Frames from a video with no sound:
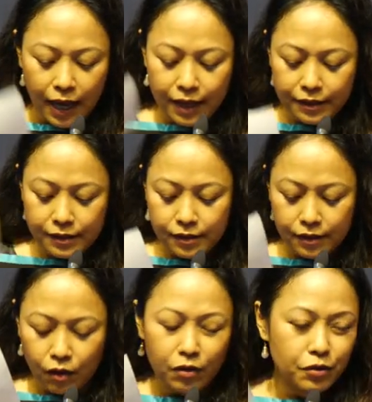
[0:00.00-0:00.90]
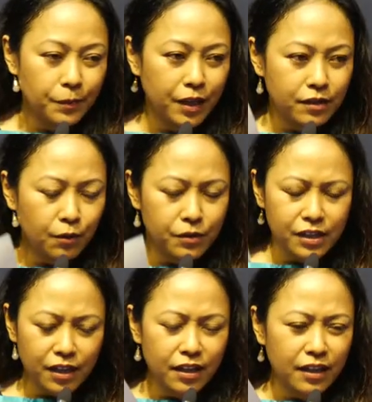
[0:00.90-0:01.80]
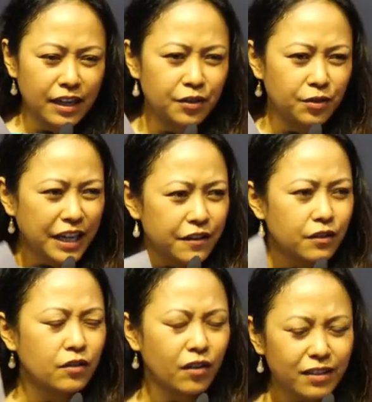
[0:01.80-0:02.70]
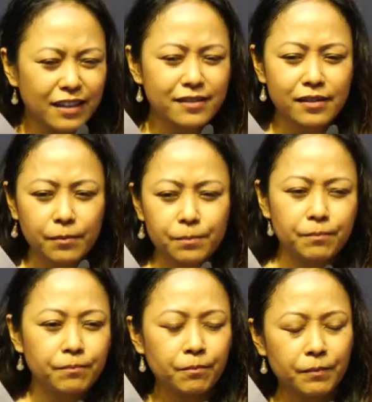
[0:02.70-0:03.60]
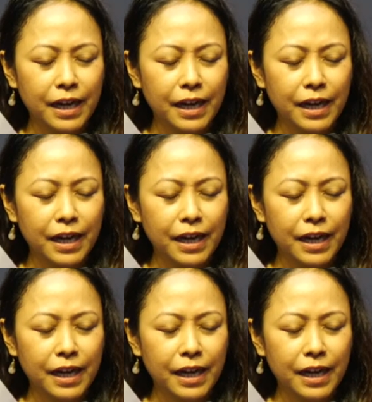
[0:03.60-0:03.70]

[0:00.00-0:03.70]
And also because I was young, and you know, I thought in some